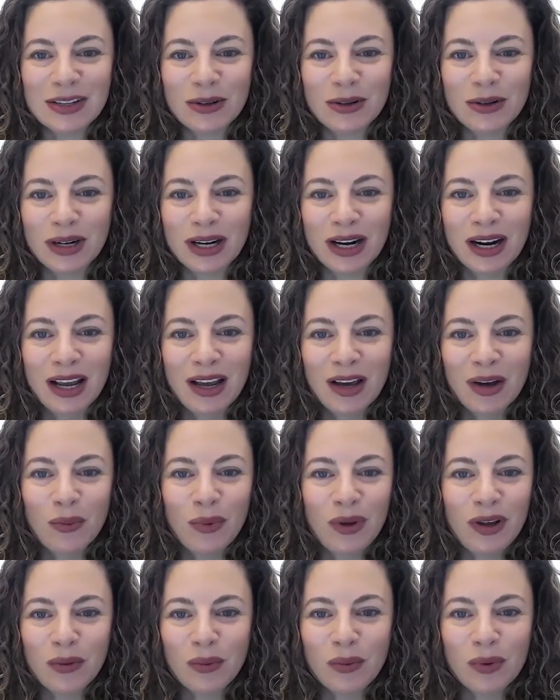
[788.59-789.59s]
or
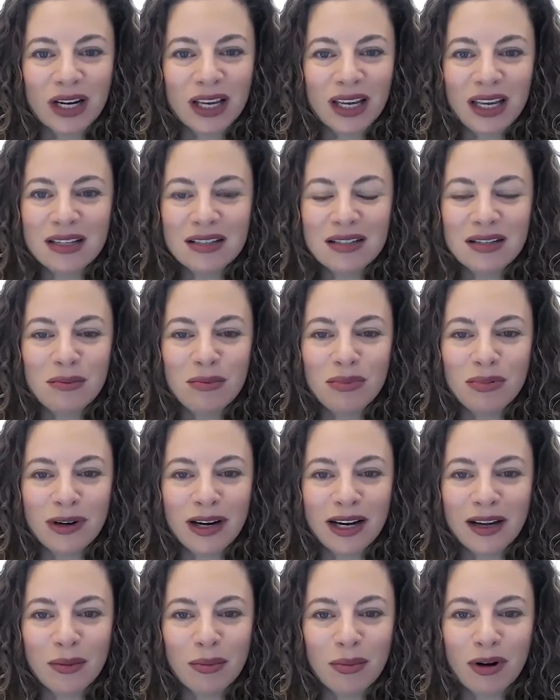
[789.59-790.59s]
we are working to
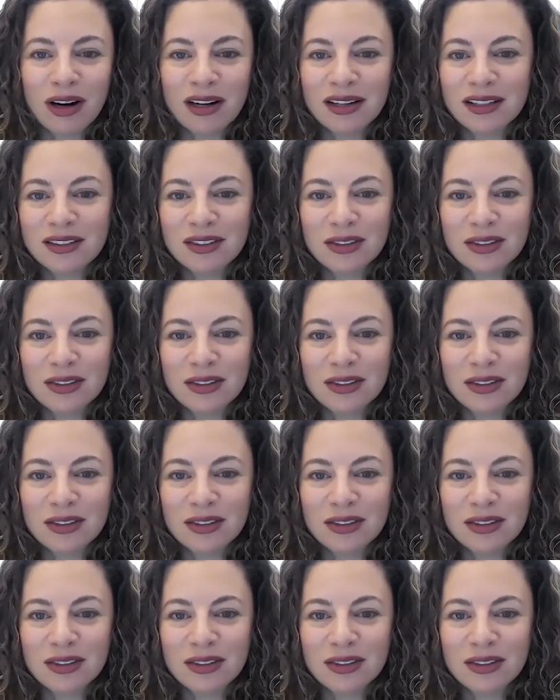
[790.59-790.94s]
bring a product